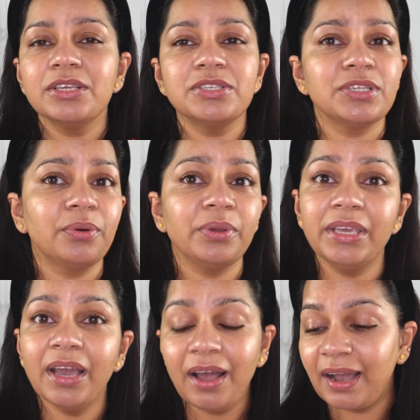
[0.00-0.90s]
So
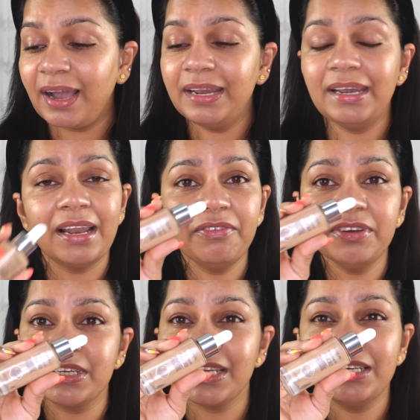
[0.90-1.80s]
yeah, I love
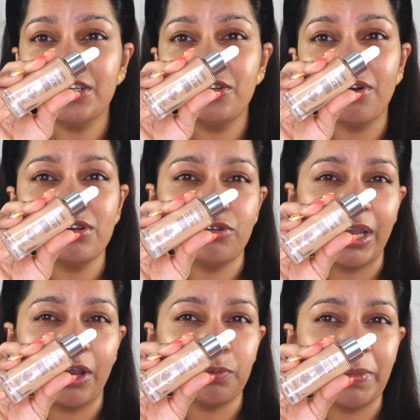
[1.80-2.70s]
it. It did not
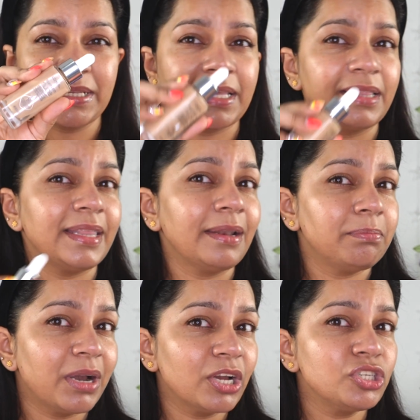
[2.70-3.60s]
dry out my skin that
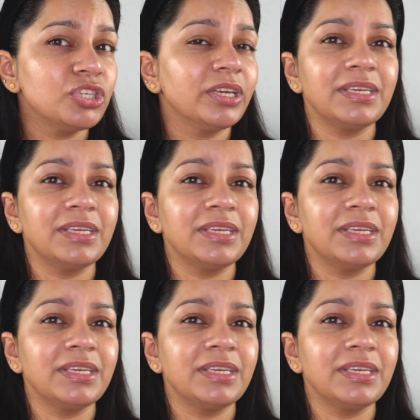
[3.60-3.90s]
much.